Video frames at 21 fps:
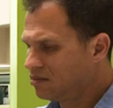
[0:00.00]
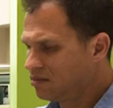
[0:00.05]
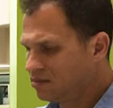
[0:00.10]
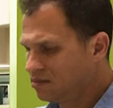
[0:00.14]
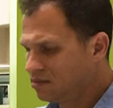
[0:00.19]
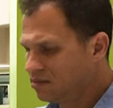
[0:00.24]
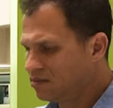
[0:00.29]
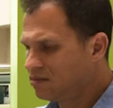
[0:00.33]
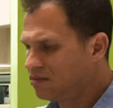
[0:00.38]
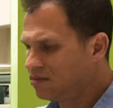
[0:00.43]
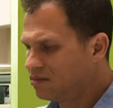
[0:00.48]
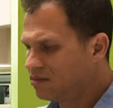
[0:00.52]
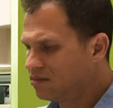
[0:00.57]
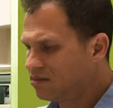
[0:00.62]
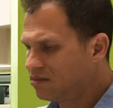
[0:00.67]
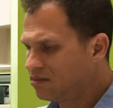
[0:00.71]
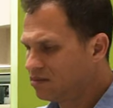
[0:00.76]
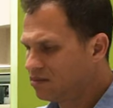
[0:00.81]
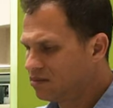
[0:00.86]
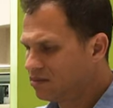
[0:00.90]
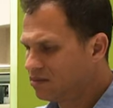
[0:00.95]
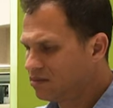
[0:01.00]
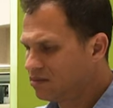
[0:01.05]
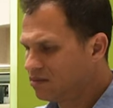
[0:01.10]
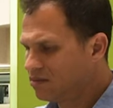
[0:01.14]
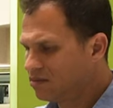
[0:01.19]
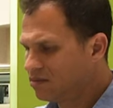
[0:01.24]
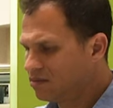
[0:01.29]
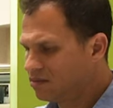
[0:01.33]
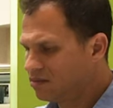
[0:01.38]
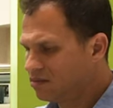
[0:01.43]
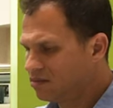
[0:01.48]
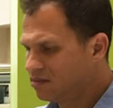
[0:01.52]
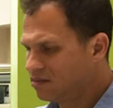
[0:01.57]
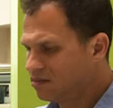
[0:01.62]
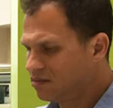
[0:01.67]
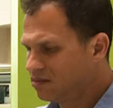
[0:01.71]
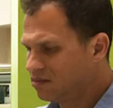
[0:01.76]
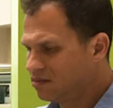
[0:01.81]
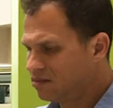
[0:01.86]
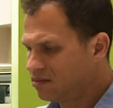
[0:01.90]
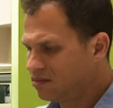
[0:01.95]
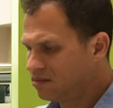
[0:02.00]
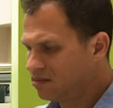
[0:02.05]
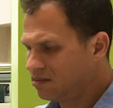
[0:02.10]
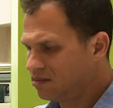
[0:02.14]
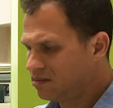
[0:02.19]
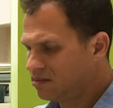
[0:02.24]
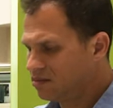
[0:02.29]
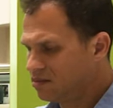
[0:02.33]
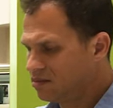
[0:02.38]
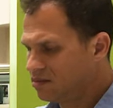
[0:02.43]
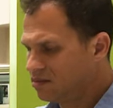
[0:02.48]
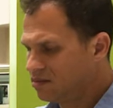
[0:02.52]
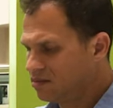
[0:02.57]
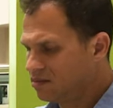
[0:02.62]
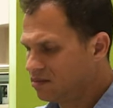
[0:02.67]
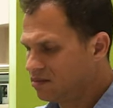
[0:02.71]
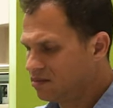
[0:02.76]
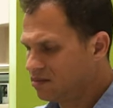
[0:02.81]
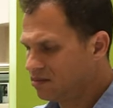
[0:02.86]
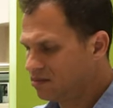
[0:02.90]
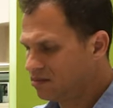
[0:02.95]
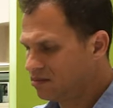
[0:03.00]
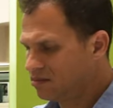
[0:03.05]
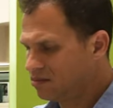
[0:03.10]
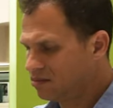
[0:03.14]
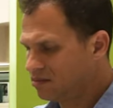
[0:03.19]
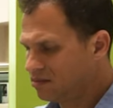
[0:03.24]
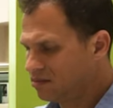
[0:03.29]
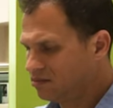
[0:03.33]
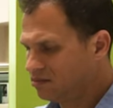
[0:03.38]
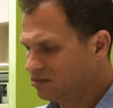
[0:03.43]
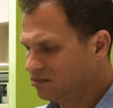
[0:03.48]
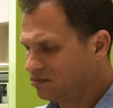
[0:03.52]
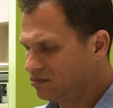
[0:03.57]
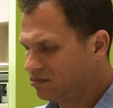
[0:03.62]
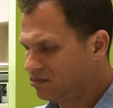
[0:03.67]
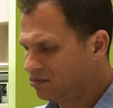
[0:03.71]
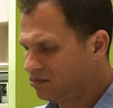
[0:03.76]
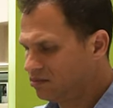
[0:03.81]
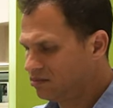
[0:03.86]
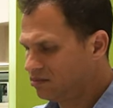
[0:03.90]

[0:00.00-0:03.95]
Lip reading: The person shown says nothing.